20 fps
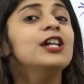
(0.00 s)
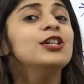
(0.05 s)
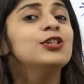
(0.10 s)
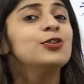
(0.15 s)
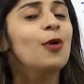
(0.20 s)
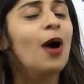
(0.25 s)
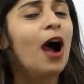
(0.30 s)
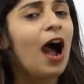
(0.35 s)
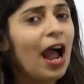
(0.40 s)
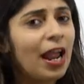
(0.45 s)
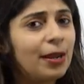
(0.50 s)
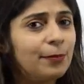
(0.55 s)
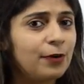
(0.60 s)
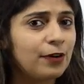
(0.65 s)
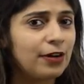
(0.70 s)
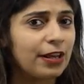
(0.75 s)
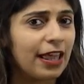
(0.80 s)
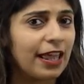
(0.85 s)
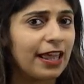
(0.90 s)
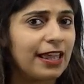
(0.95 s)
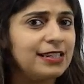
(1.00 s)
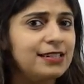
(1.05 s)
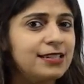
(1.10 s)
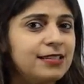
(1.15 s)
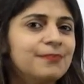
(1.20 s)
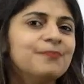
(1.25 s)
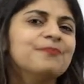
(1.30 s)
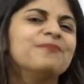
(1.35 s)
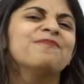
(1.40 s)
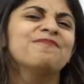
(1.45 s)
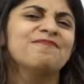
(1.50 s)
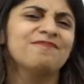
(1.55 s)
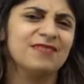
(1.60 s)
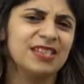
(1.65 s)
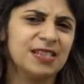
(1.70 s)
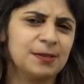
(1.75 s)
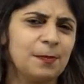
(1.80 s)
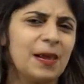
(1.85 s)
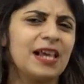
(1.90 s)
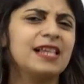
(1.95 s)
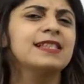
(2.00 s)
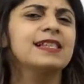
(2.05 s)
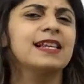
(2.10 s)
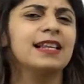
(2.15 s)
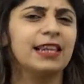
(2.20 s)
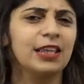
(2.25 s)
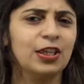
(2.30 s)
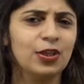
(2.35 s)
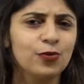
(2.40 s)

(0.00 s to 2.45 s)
To hibernate is basically